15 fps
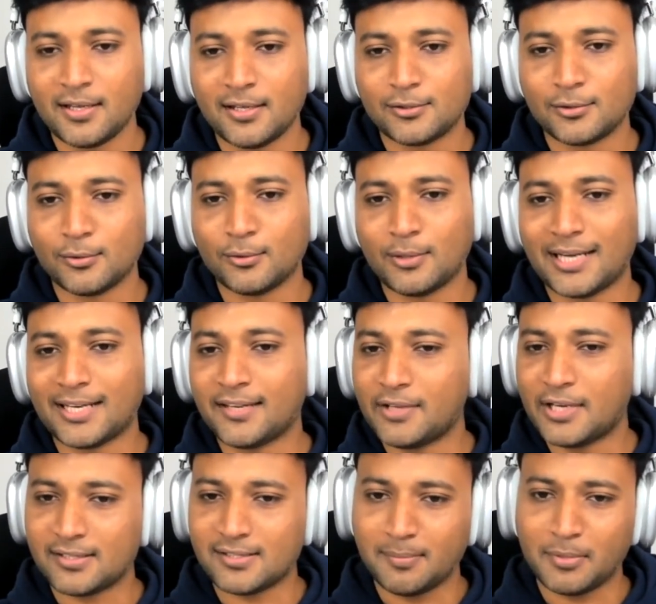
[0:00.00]
So I'll give you an
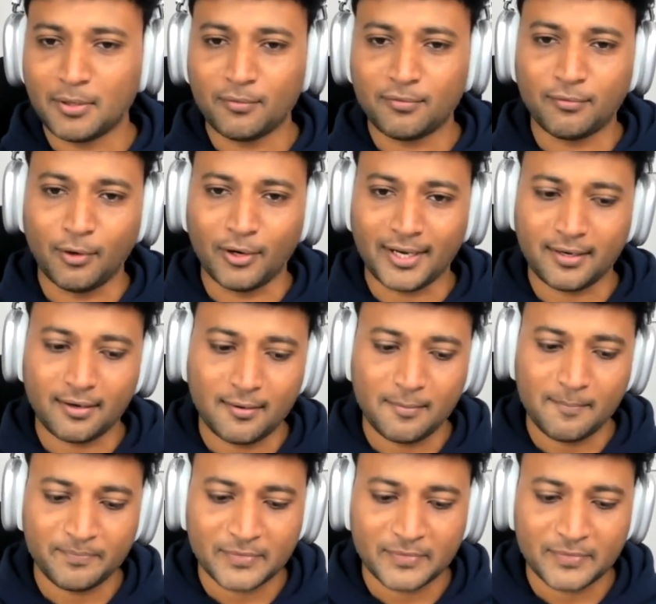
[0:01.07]
example of what I did.